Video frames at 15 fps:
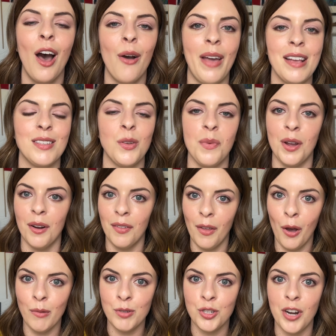Okay, so we are at the
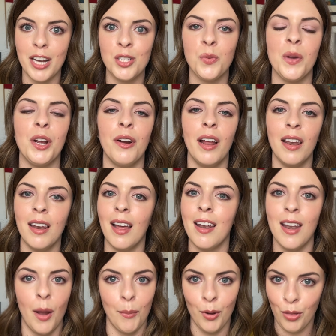home stretch. We are at
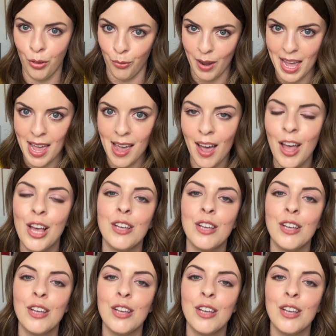number 3.